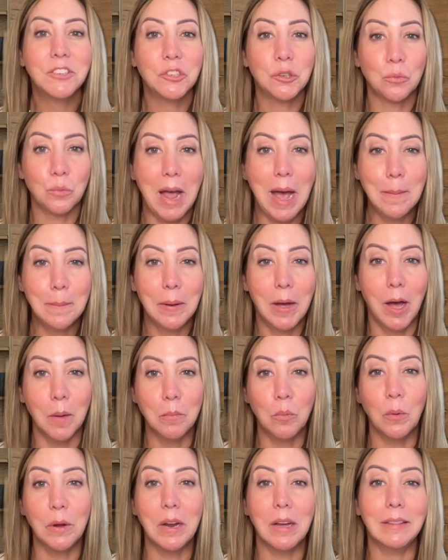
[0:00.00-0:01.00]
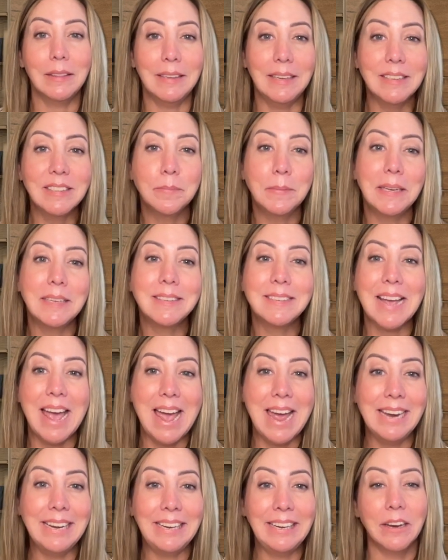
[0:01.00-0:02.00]
To wrap up, when a lease meets
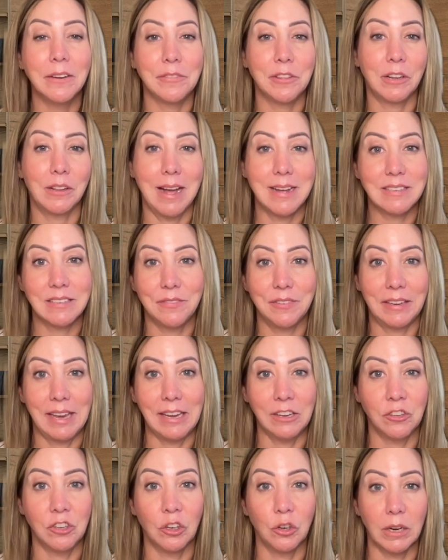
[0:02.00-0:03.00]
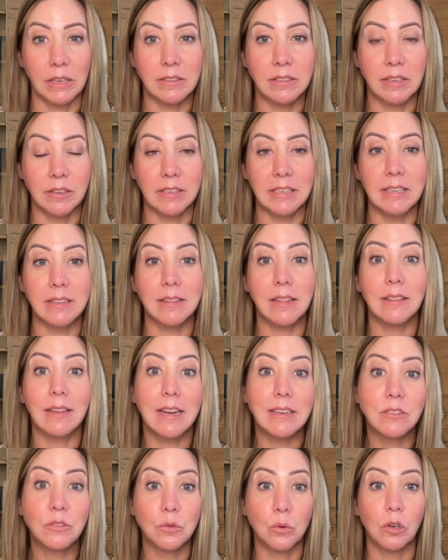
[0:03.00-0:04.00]
any of the classification criterion, the
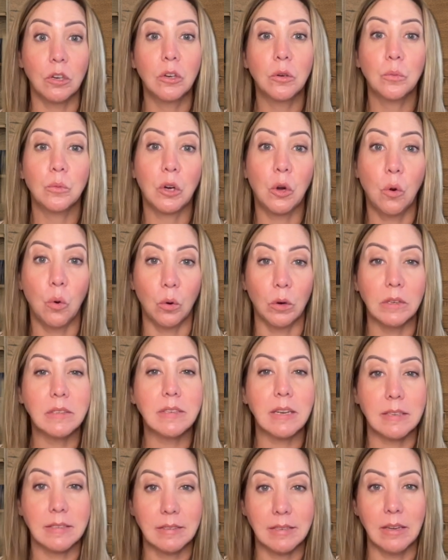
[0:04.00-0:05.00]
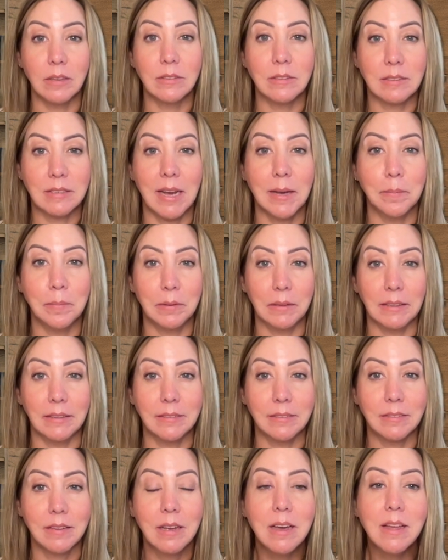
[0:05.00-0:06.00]
lessor records a sales type
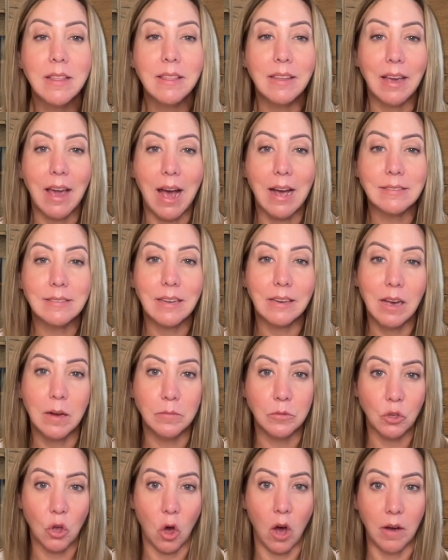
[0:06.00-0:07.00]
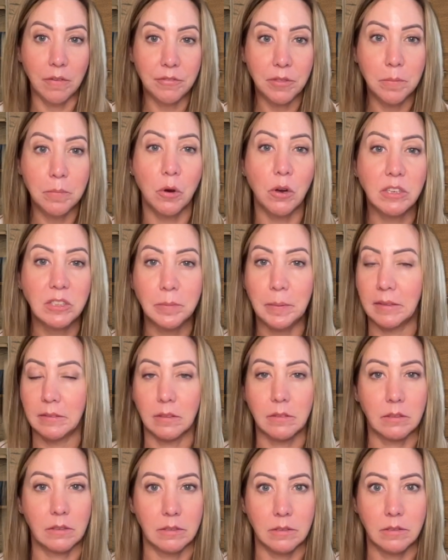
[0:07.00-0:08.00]
lease. The asset comes off the books
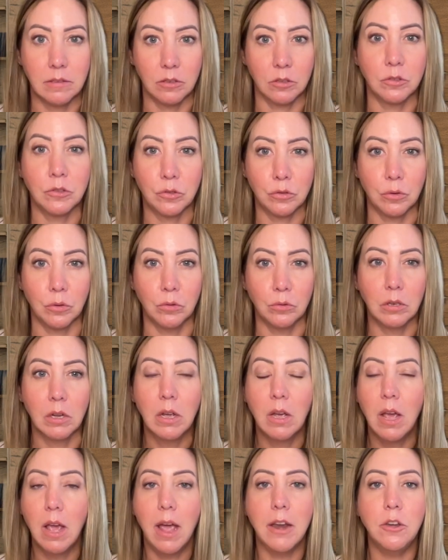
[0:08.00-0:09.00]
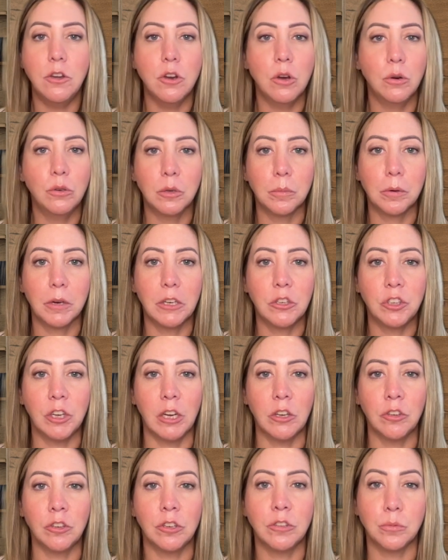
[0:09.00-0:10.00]
because it's considered sold, and no
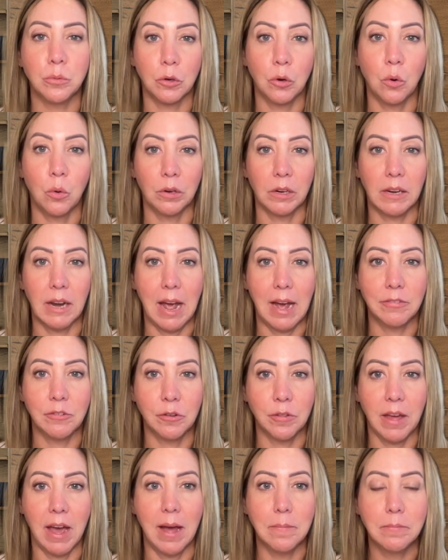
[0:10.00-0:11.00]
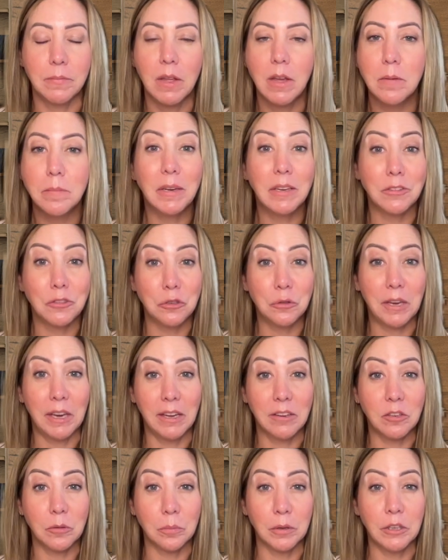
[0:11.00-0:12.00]
depreciation is recorded after that, because you
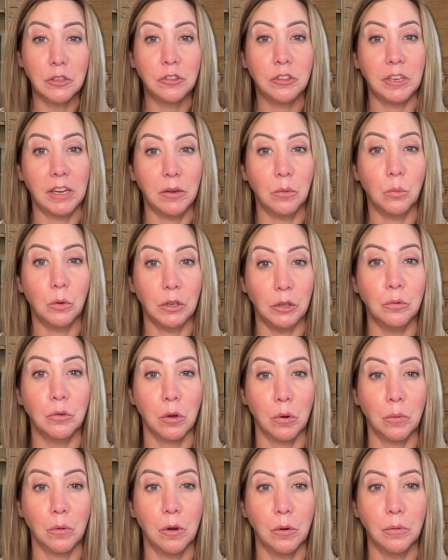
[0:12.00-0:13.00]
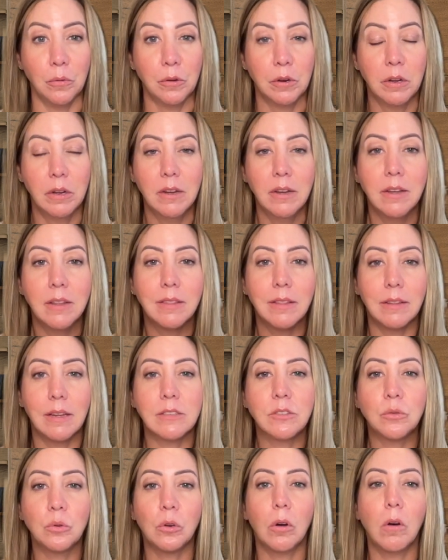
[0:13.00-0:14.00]
can't depreciate what you don't own. The
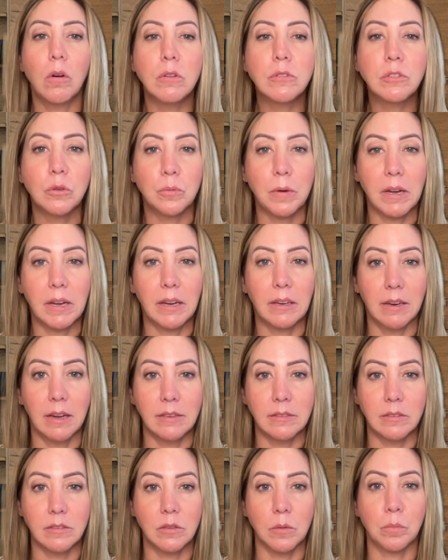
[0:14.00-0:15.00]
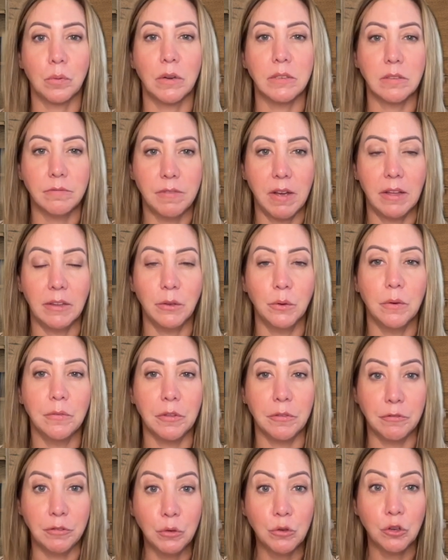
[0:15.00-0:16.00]
lessor also recognizes the present value
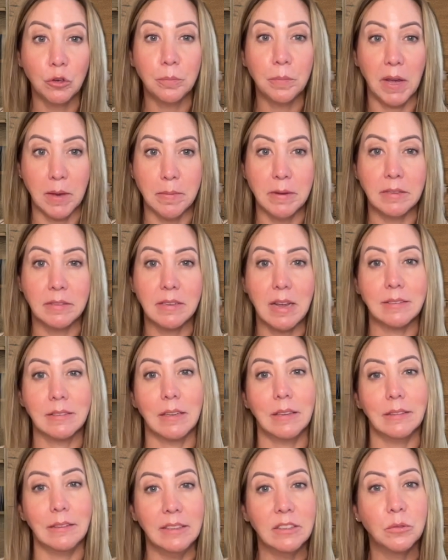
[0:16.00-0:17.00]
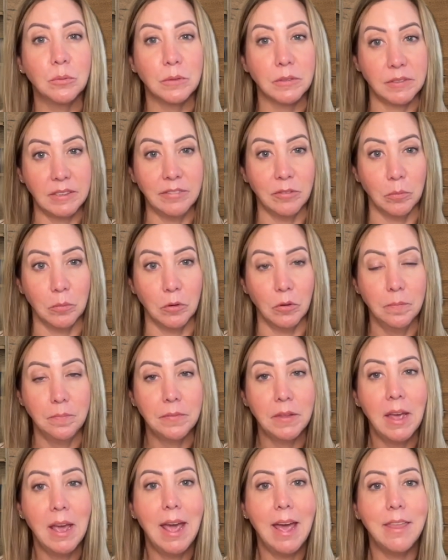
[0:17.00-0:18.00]
of the future payments as a lease
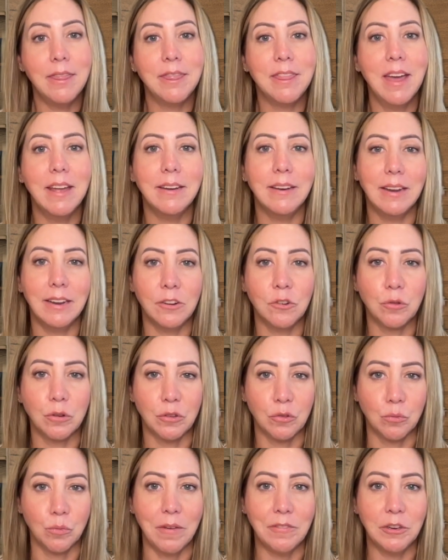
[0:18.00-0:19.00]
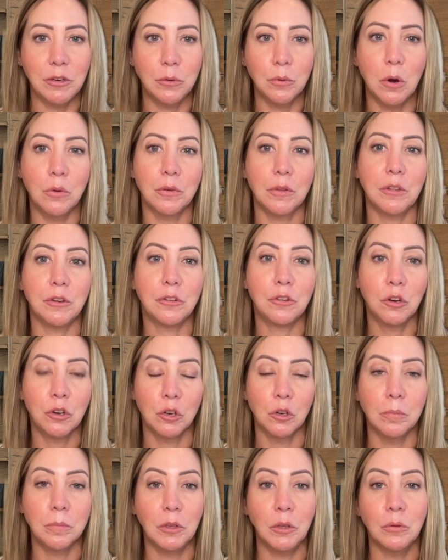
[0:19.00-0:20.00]
receivable, and then interest revenue over the
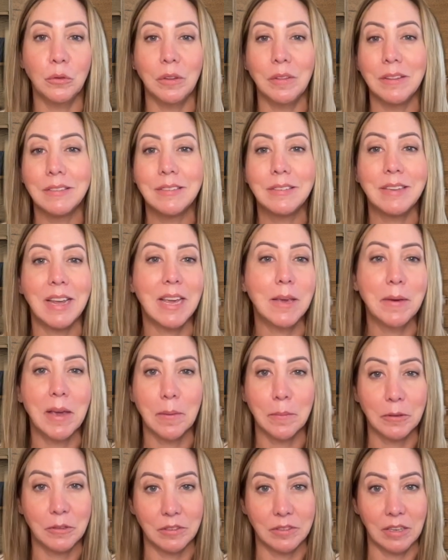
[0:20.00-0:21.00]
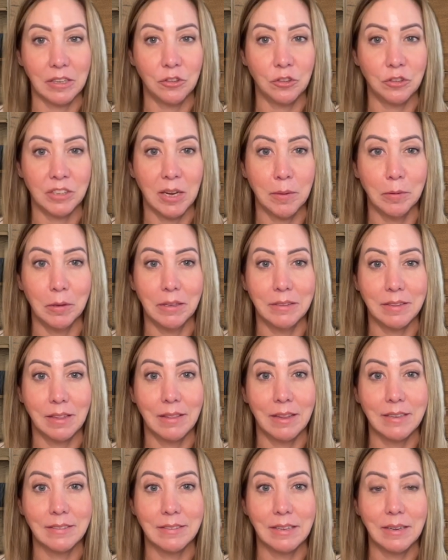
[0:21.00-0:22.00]
term using the same amortization table as
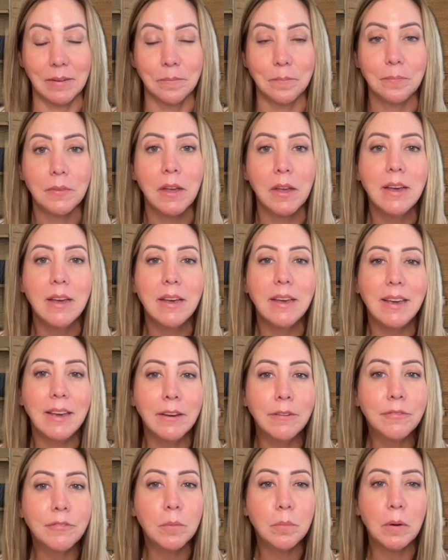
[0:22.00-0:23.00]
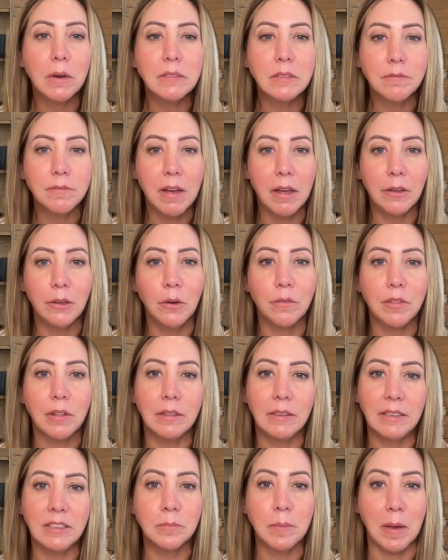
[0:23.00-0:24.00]
the lessee. If the present value of the
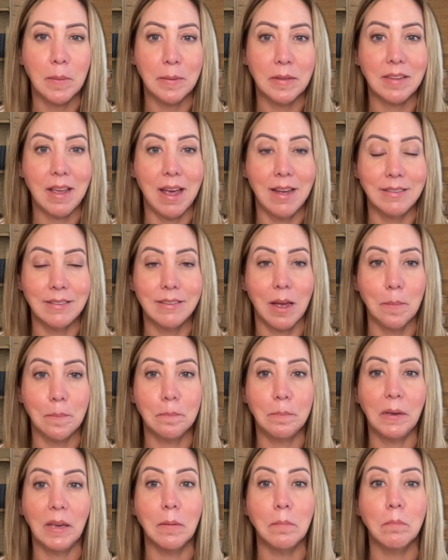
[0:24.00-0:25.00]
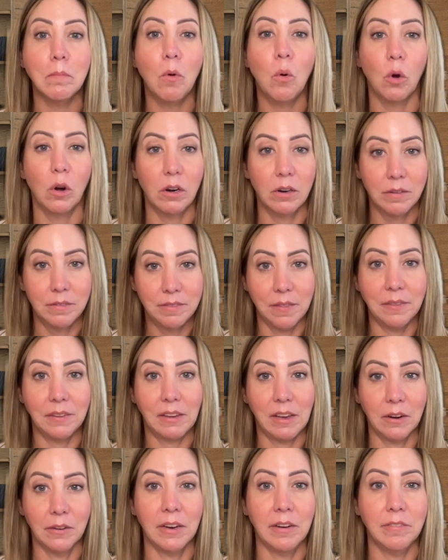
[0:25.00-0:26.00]
lease payments ends up being more than the
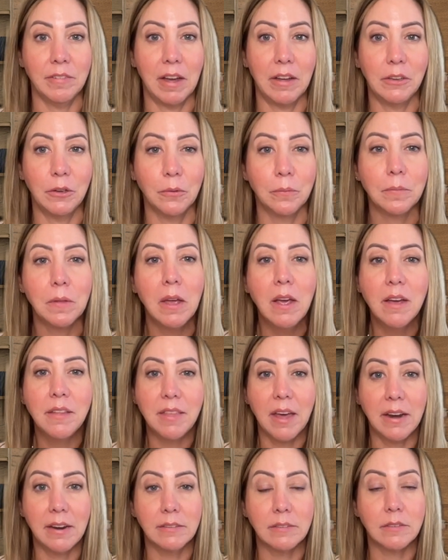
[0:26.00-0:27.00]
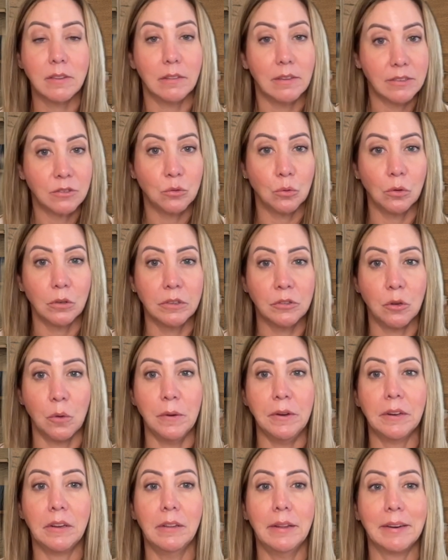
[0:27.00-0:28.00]
carrying value, that is, the lessor is
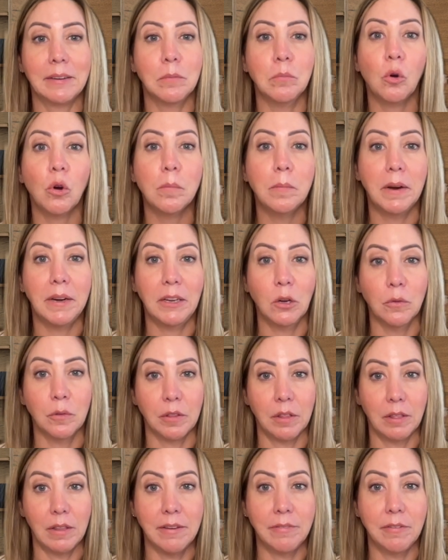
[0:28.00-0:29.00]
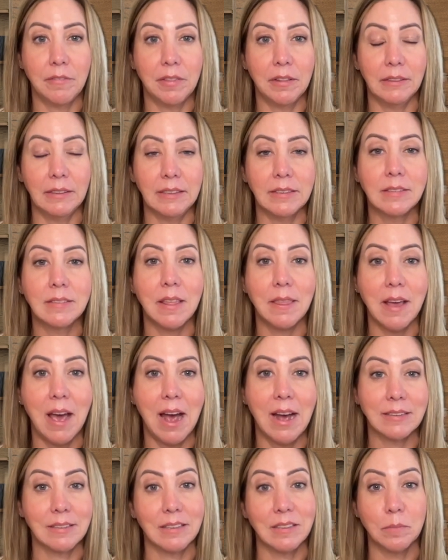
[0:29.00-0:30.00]
going to collect more money over the life of the lease than the
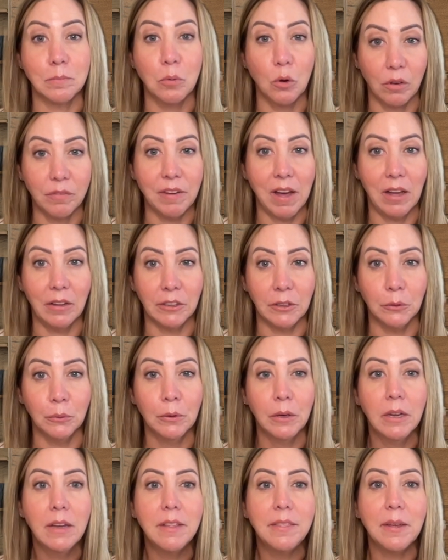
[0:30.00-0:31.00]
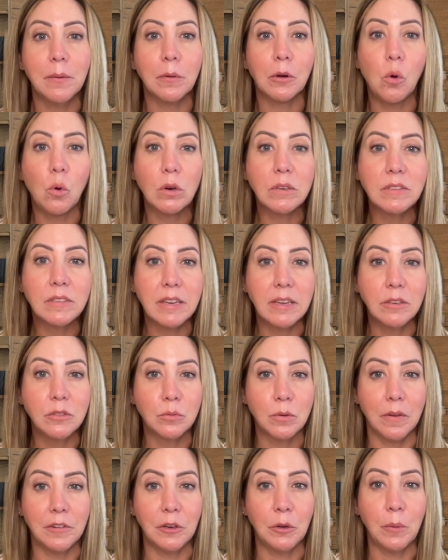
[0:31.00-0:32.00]
asset's book value, they record
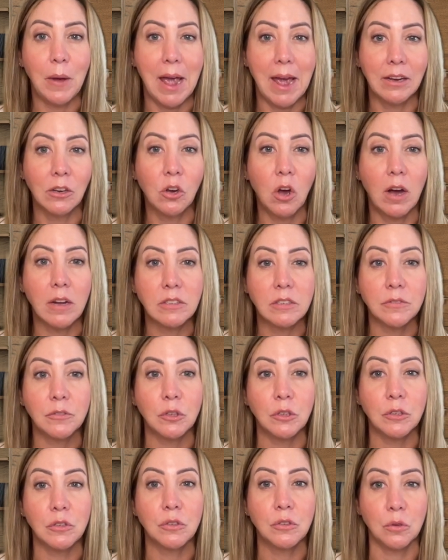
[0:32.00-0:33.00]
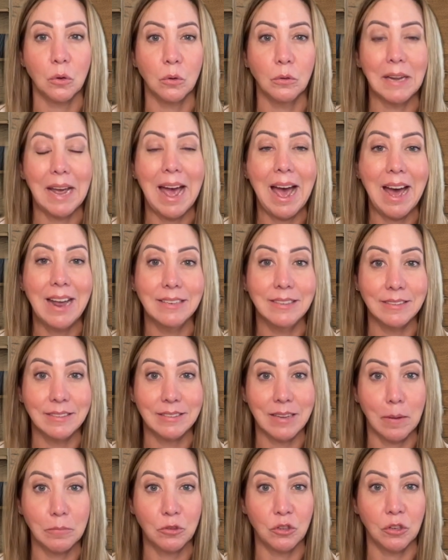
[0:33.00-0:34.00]
sales revenue and cost of goods sold at
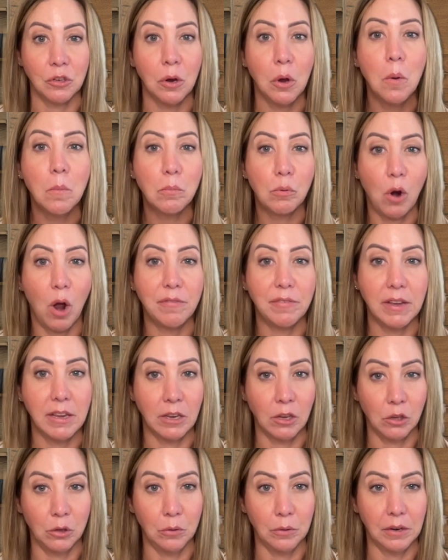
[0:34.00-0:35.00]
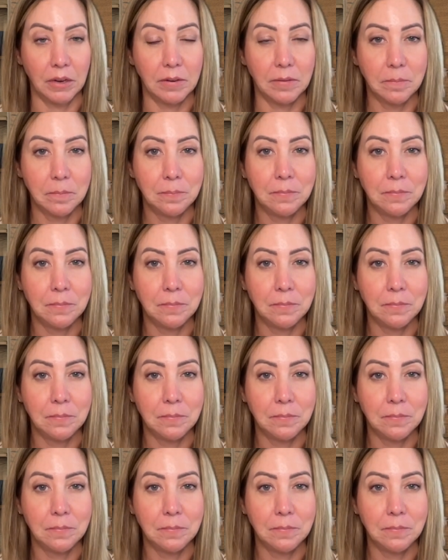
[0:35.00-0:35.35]
inception, profit included.